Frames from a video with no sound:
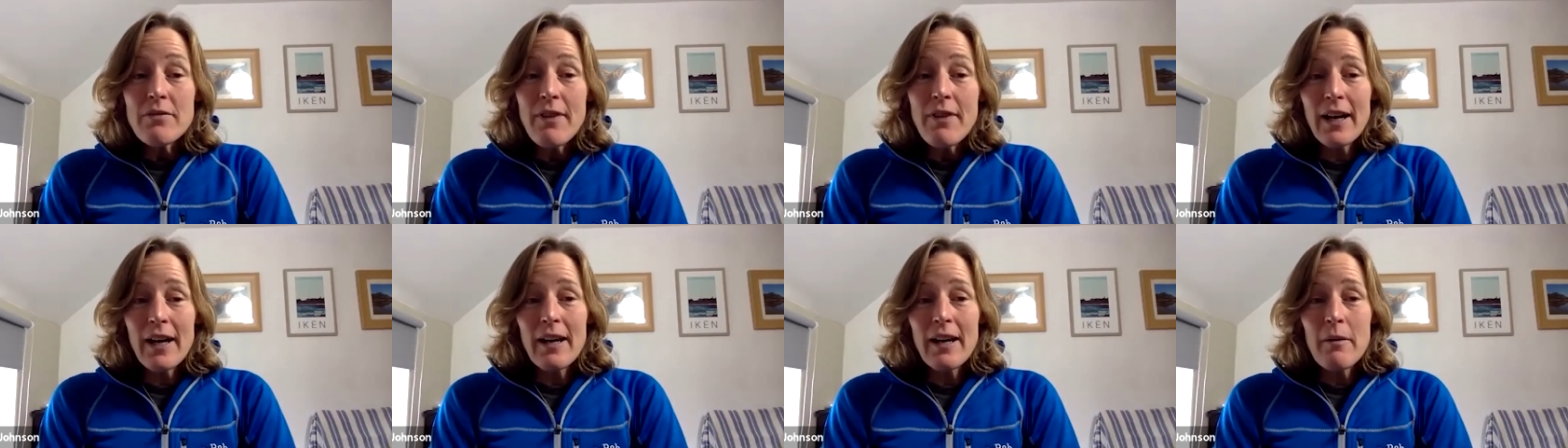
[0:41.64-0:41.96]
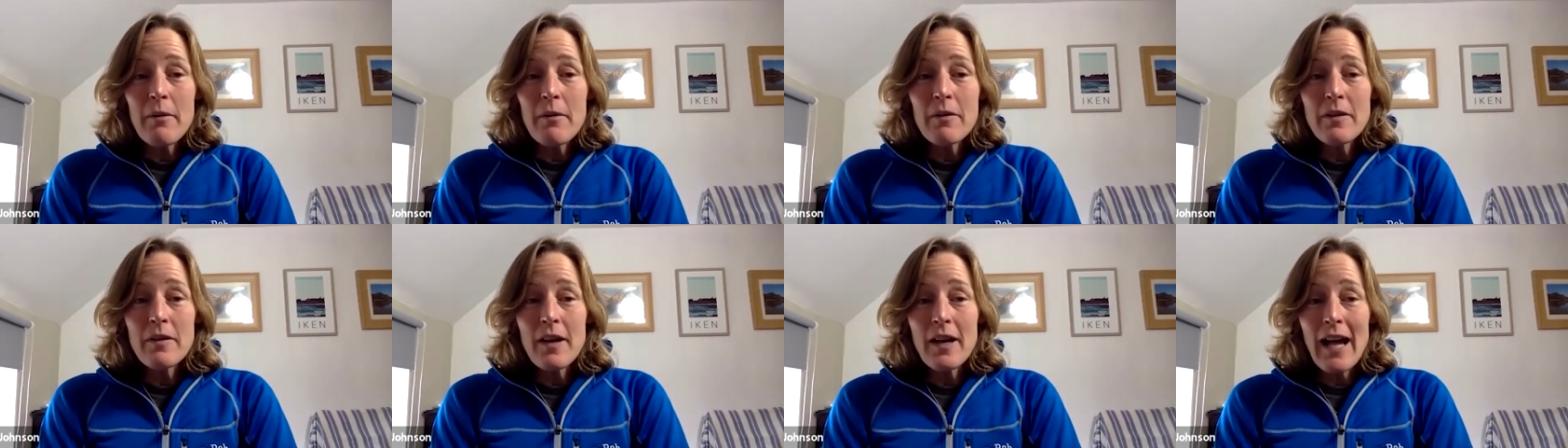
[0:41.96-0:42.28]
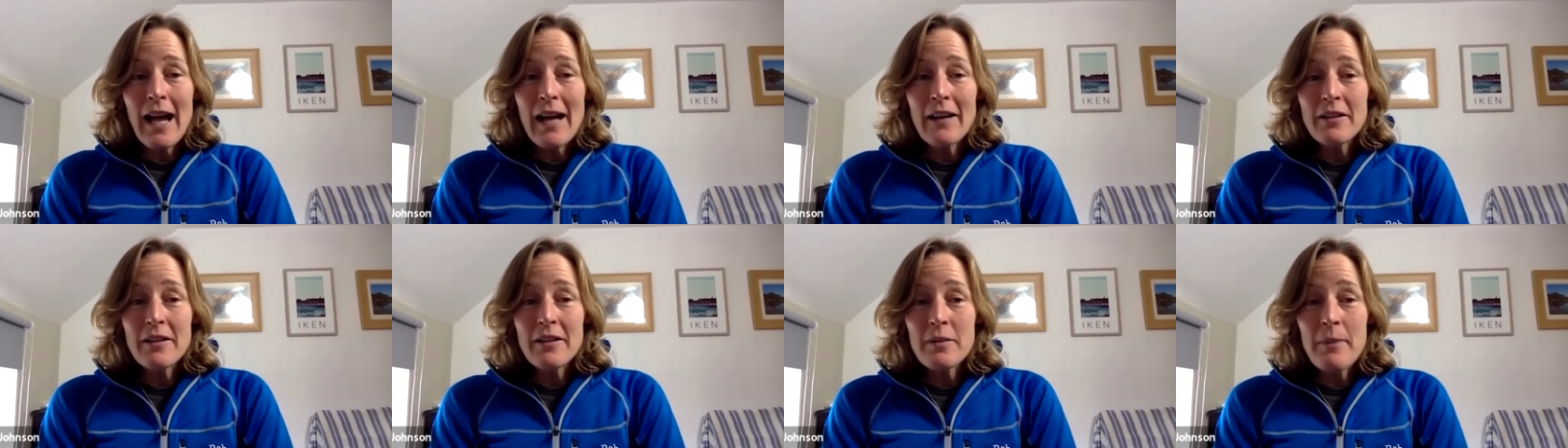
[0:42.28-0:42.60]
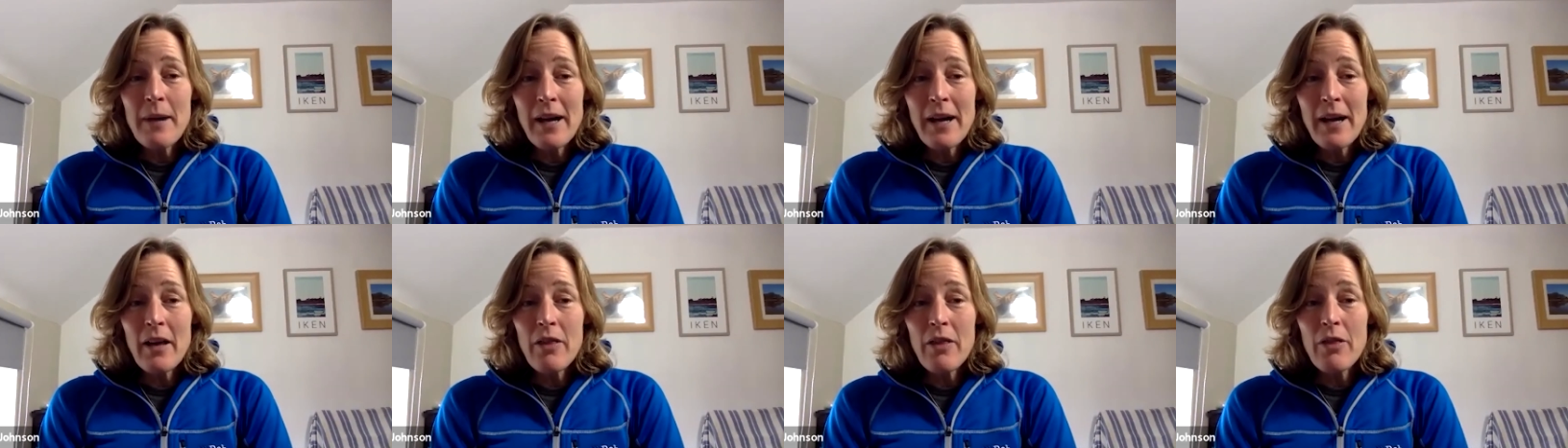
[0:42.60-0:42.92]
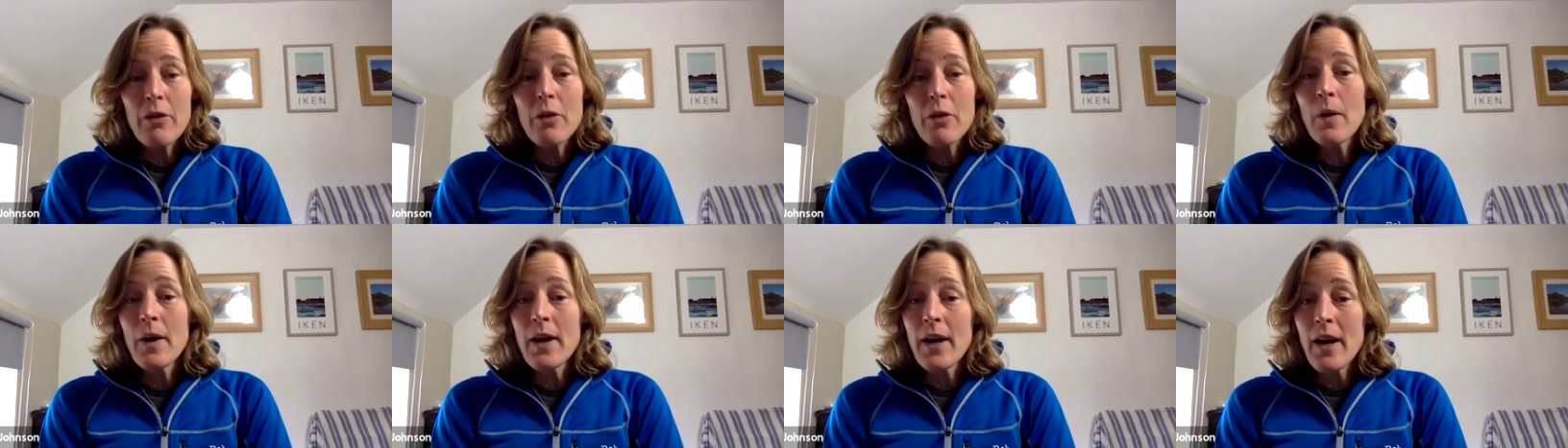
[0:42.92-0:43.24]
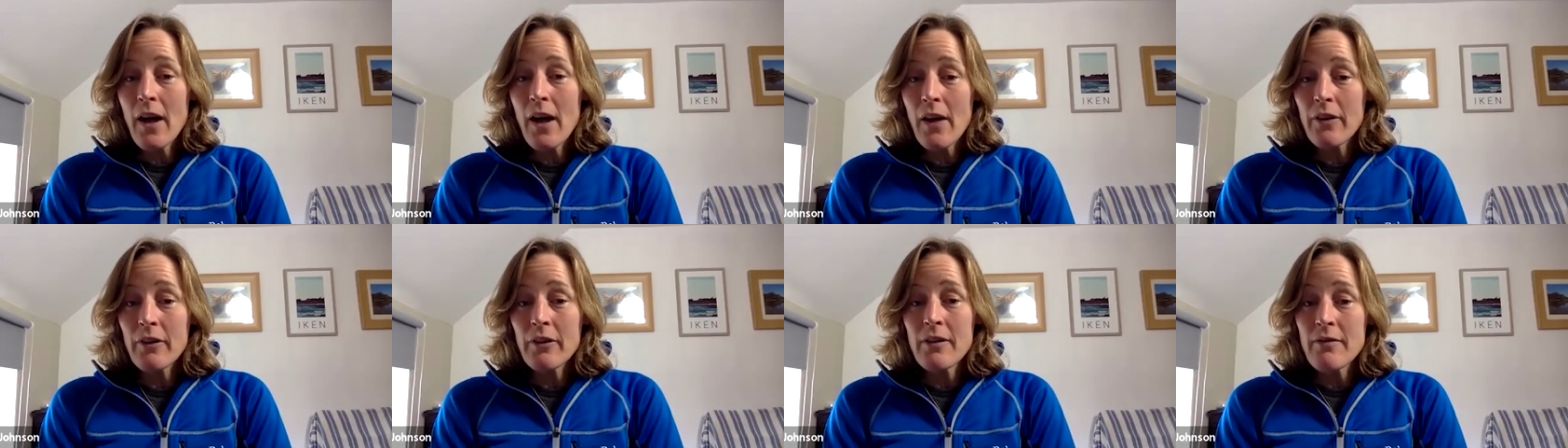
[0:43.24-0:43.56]
found out, out about it through
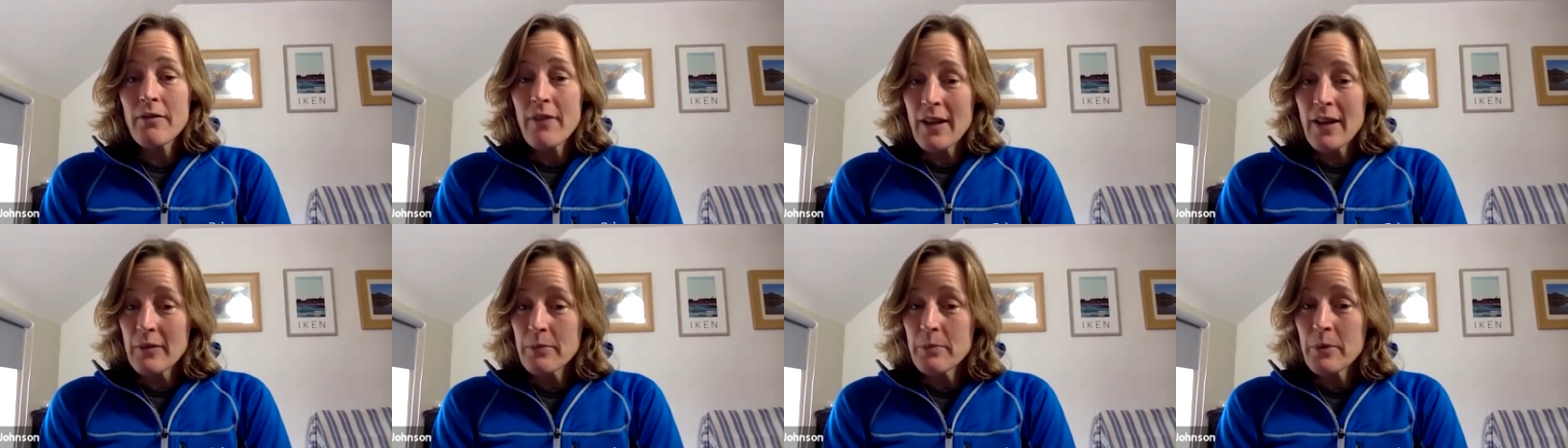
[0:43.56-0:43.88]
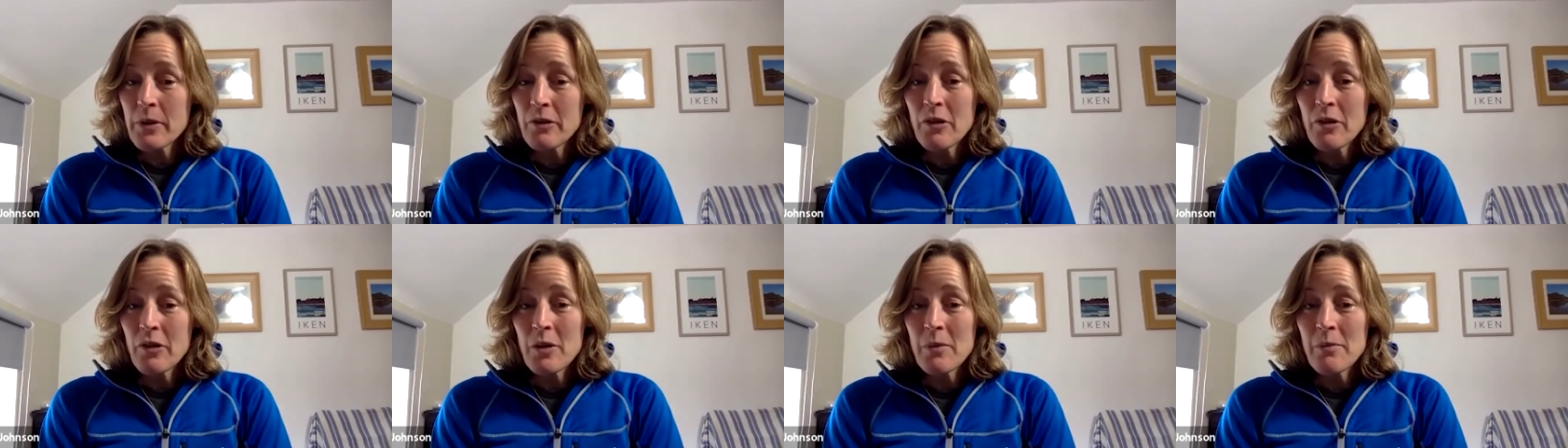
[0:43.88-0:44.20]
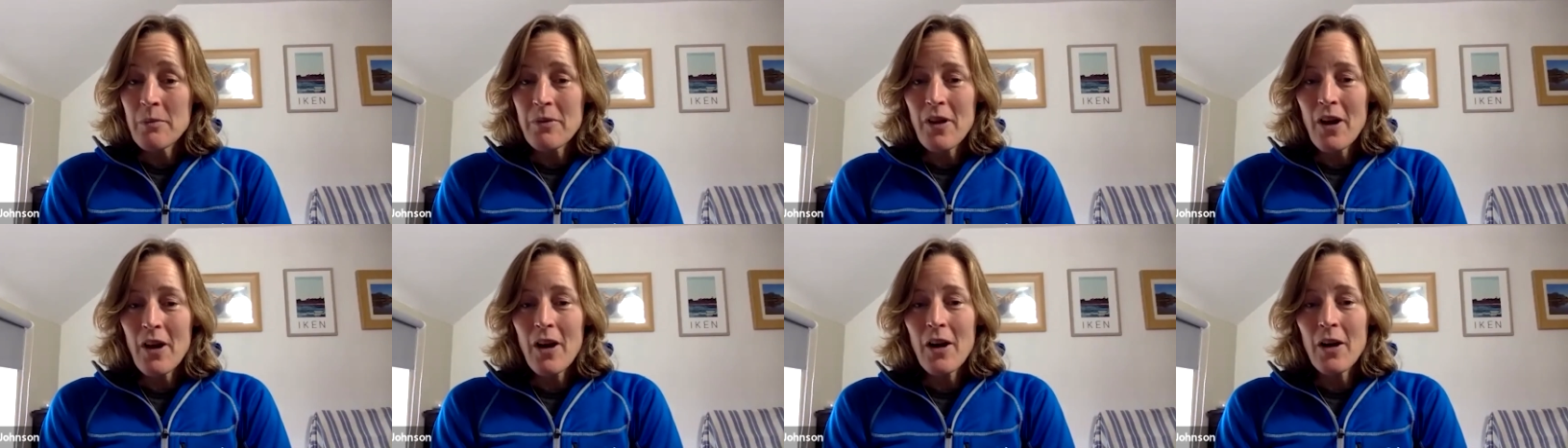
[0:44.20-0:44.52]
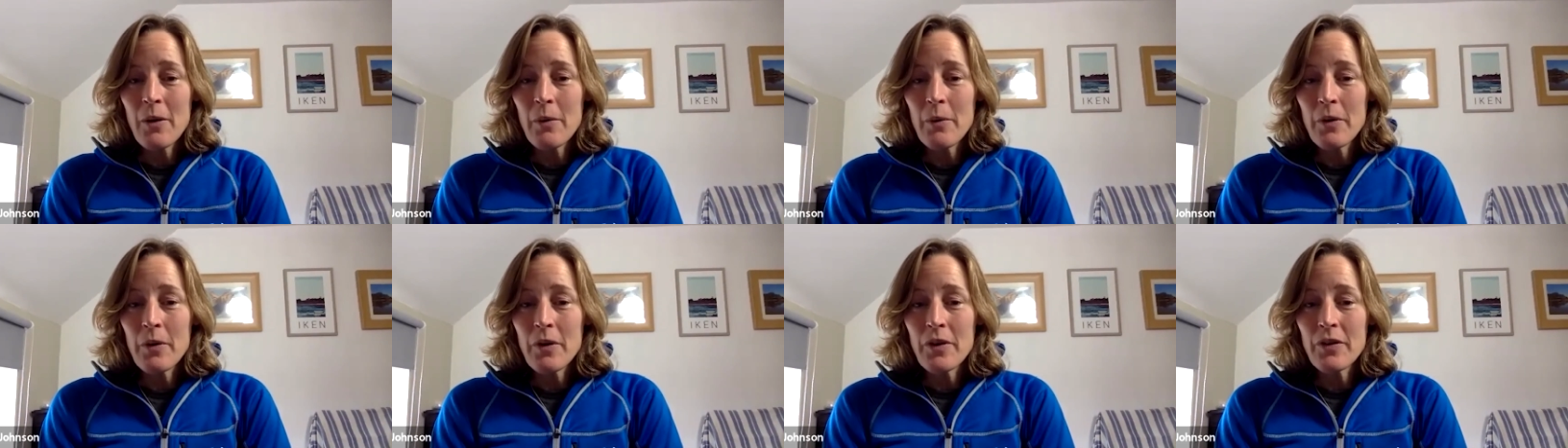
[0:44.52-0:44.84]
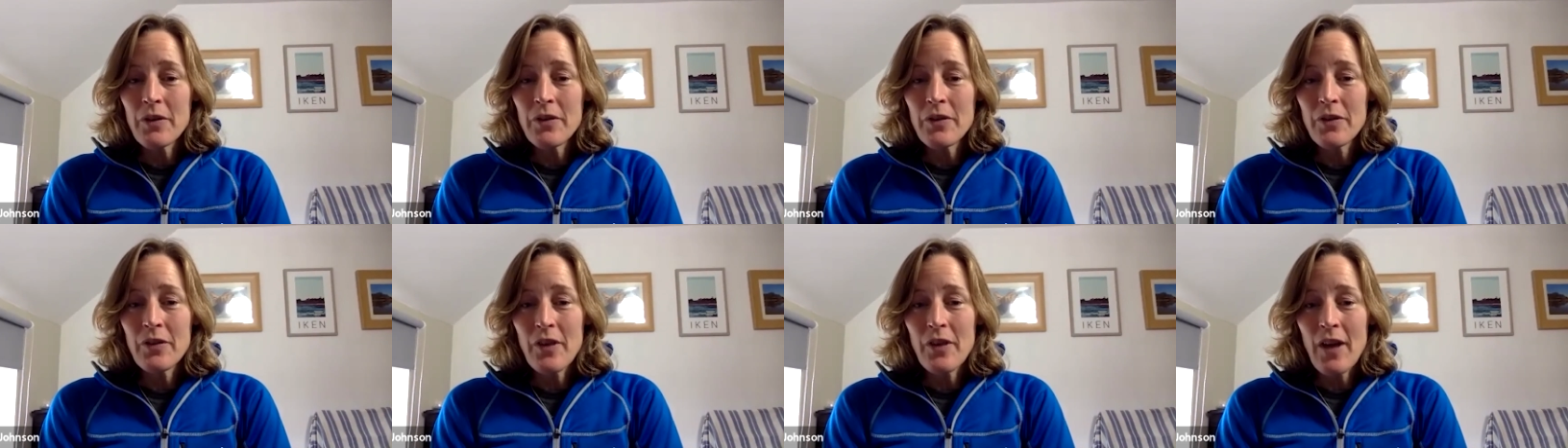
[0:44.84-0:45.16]
another investment group that I was